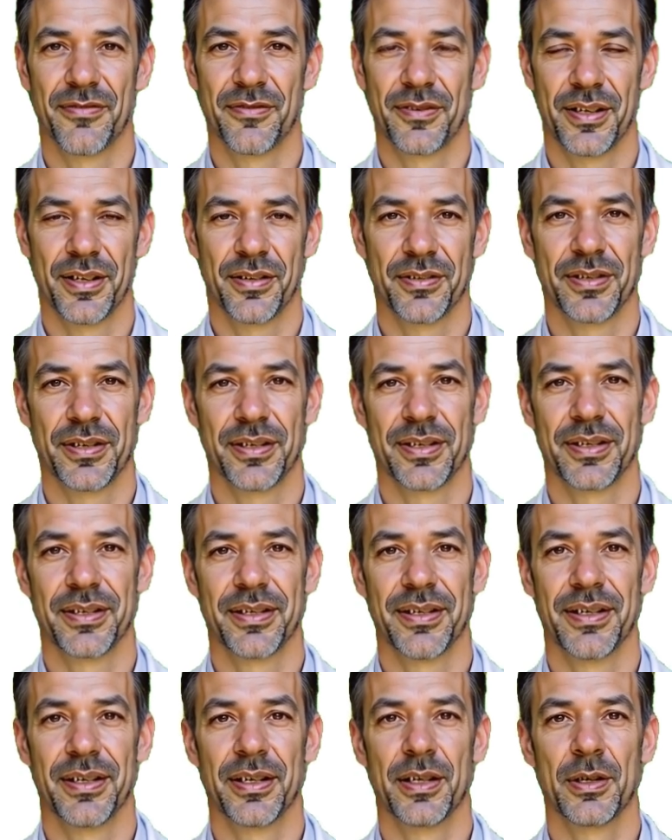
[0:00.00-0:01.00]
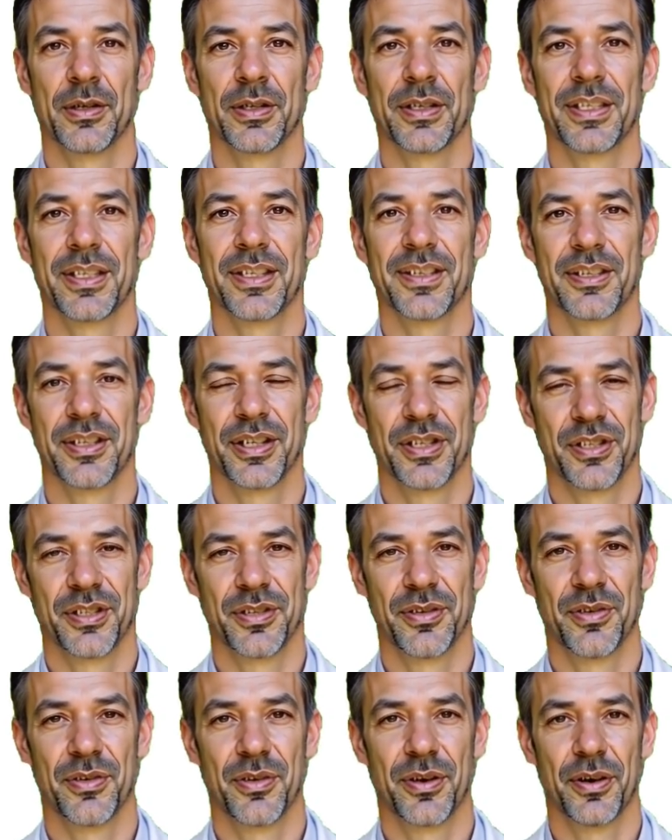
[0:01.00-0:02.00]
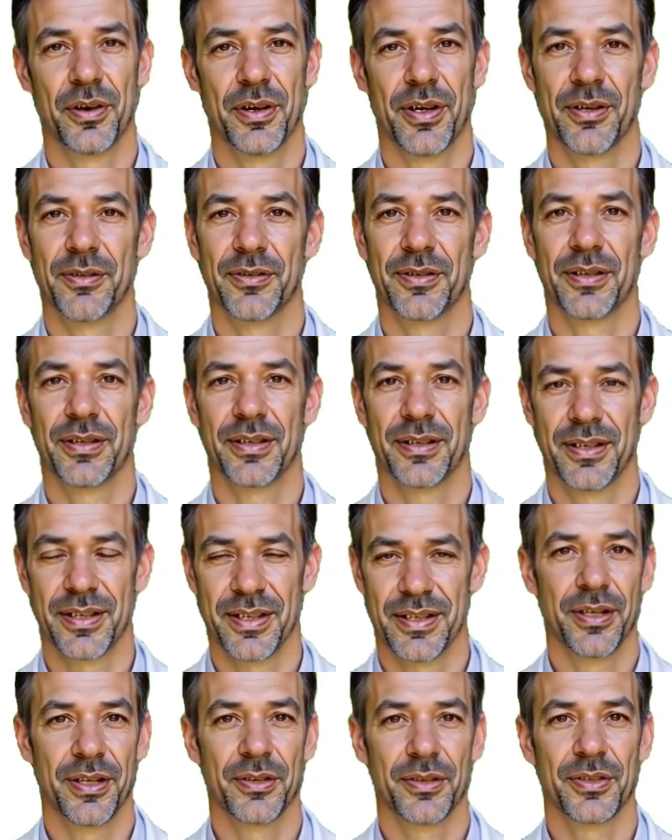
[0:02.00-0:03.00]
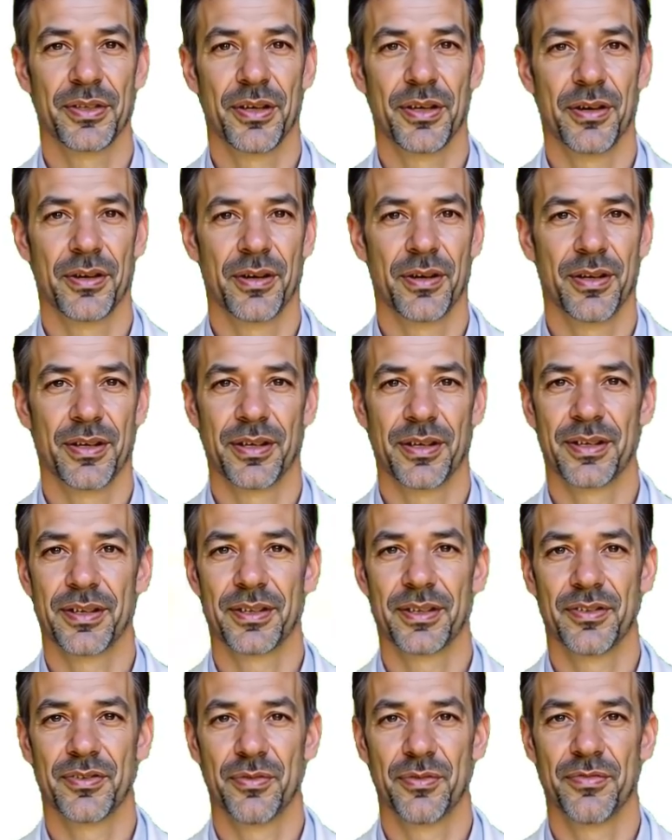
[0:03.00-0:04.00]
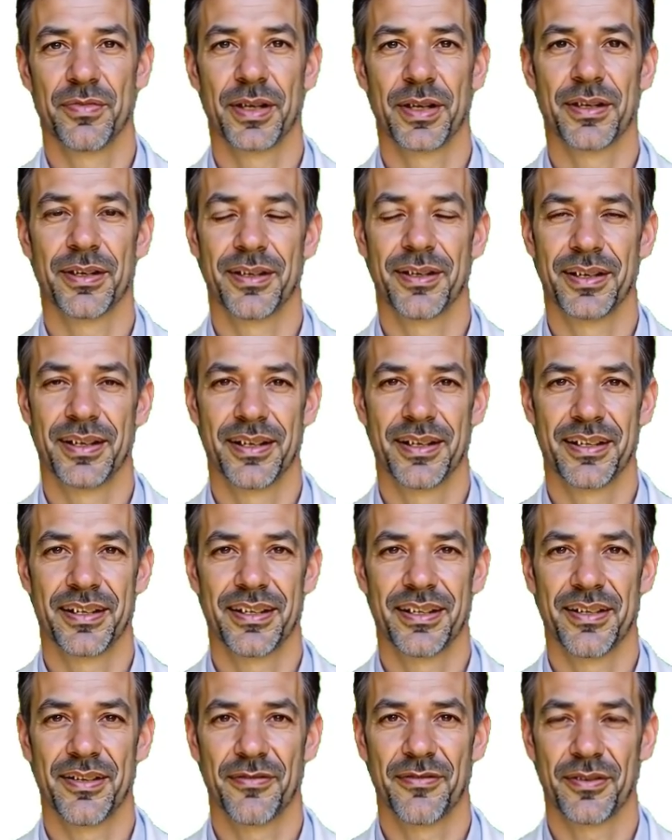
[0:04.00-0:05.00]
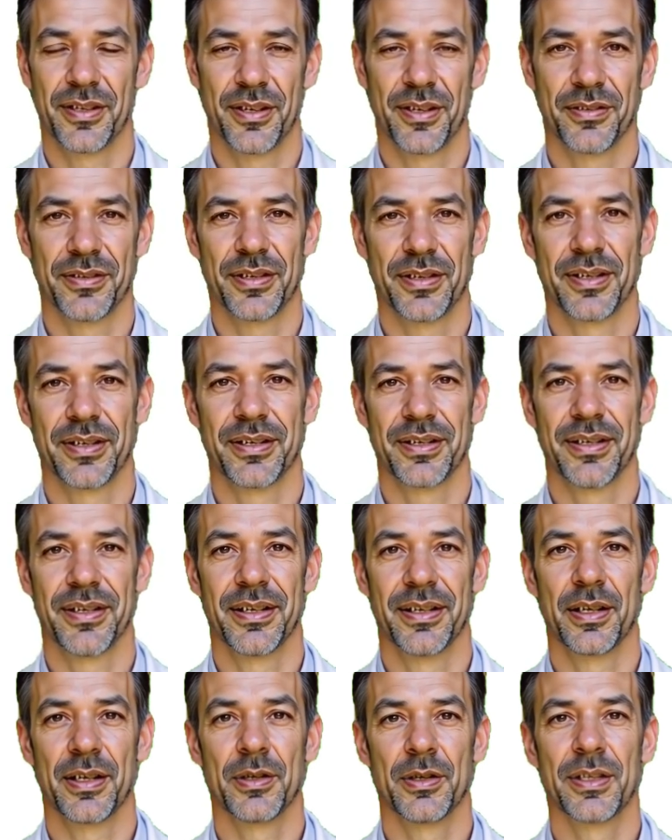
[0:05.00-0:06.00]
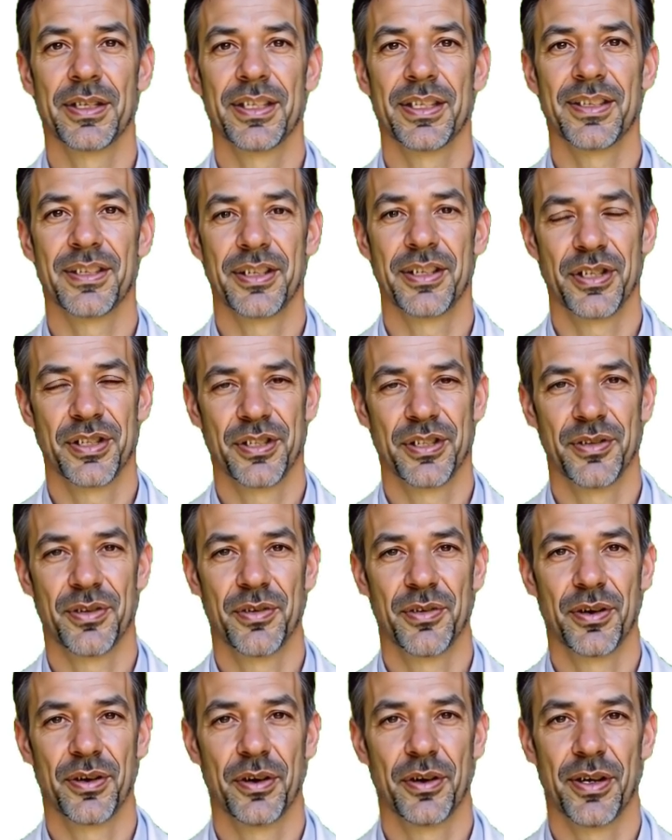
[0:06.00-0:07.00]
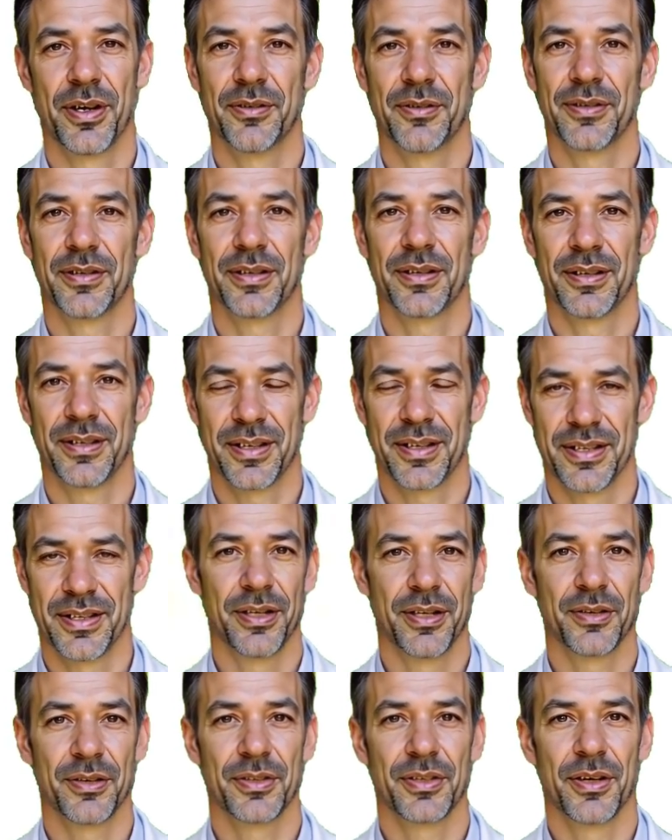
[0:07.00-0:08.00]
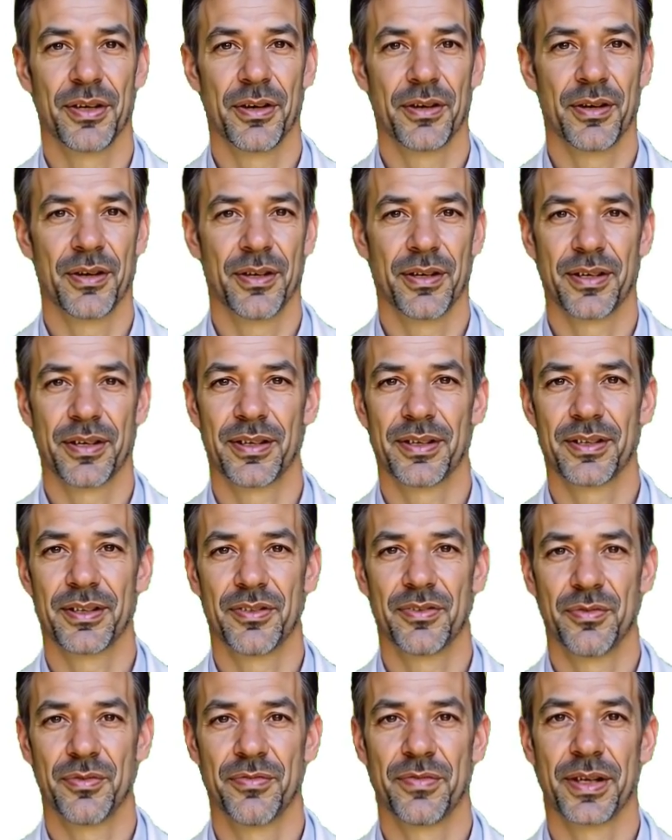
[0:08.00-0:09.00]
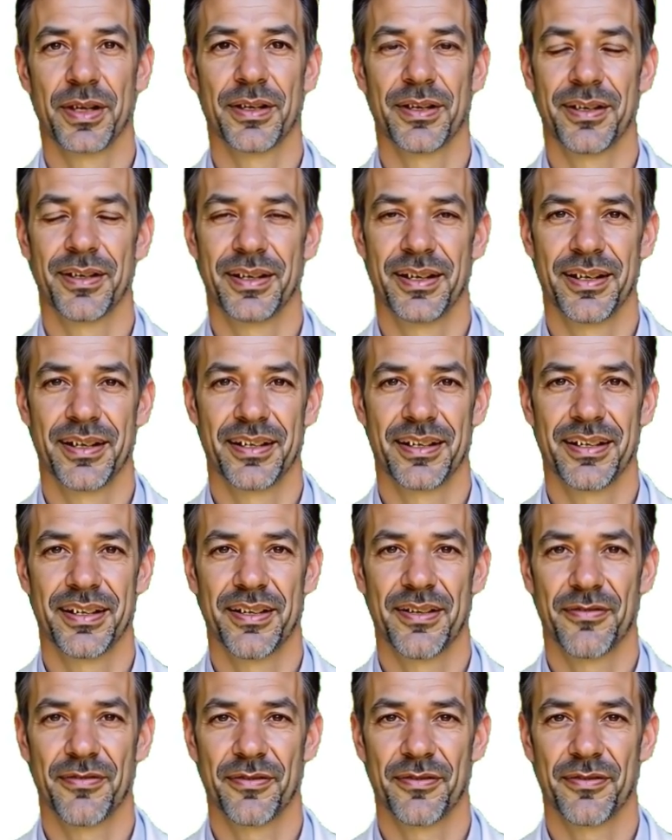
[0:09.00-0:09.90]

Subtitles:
blood pressure naturally. Don't just take my word for it. Let's look at what the science says. Study number 1. In a 6-week clinical trial